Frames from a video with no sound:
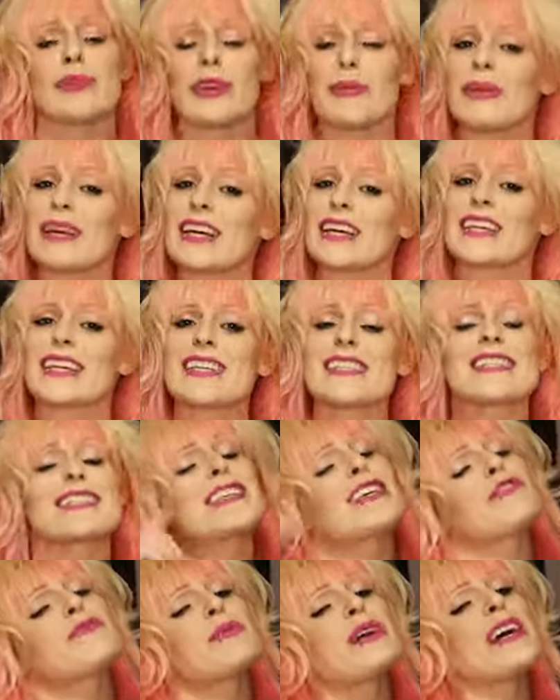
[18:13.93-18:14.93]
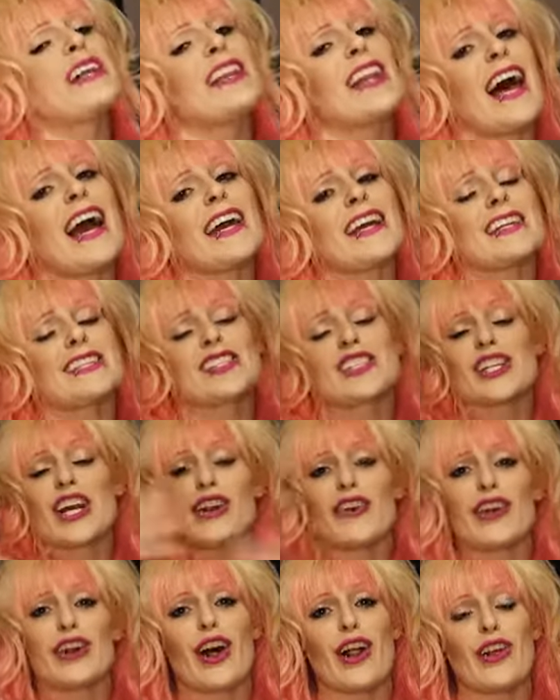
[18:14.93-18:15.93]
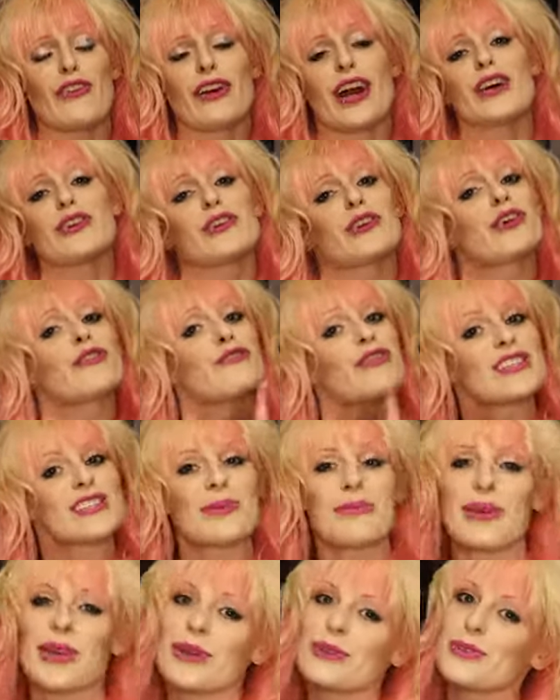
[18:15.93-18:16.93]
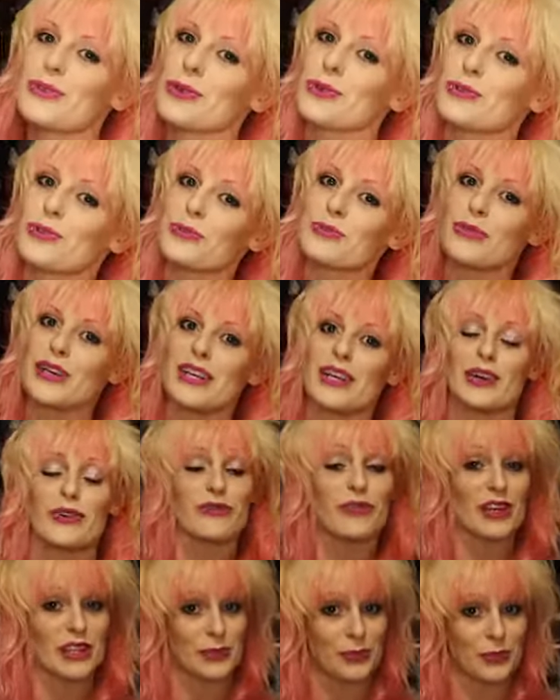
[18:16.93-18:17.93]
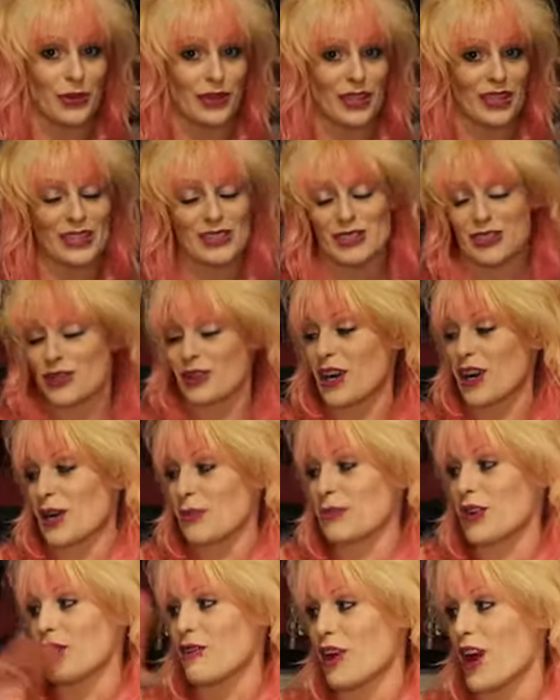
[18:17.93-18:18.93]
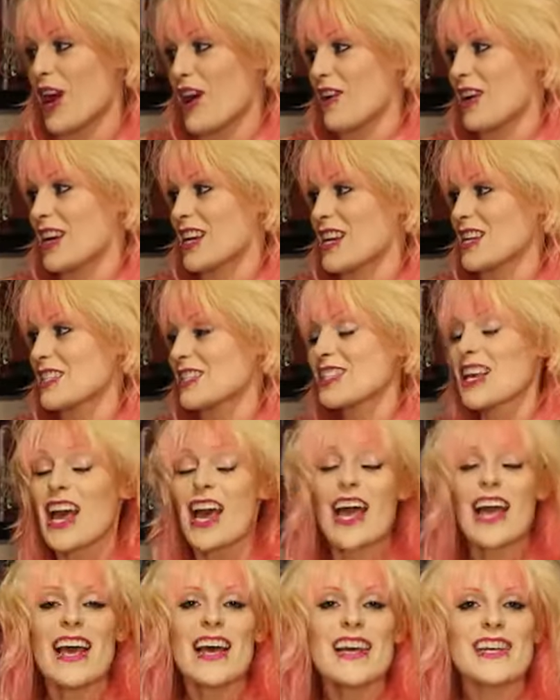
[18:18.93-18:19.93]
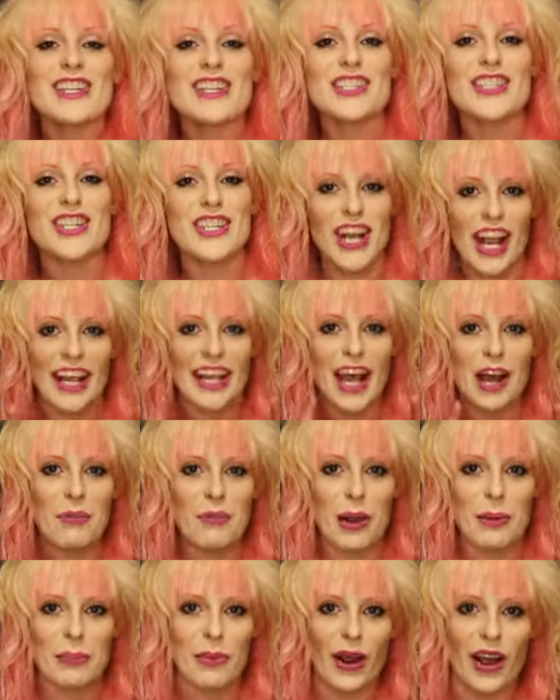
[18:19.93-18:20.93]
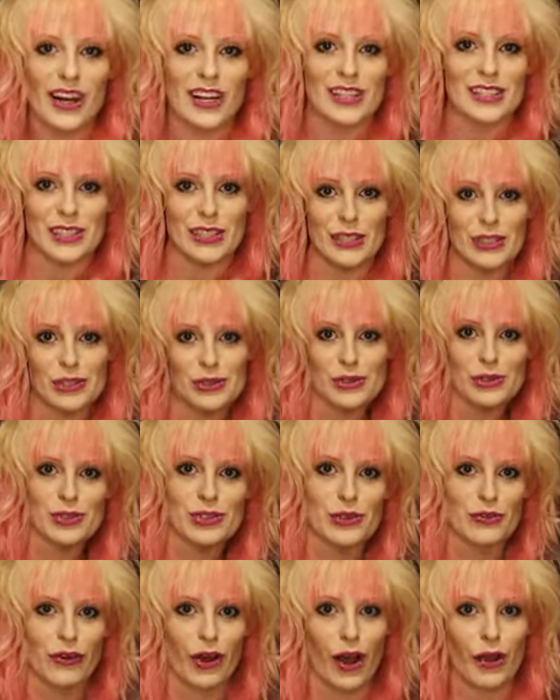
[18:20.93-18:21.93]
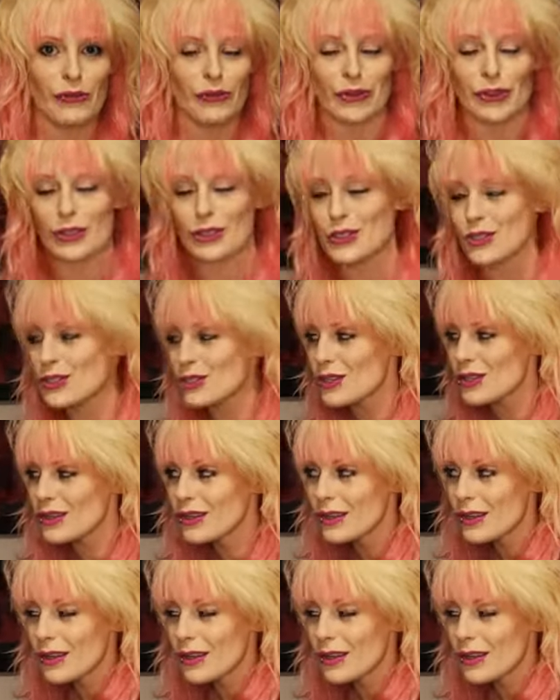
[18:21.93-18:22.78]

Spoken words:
Give me a kiss, give me a like, share it all around. You can visit me on social media, Facebook and Instagram, Give Your Hair a Kiss. Check out my products and exclusive offers.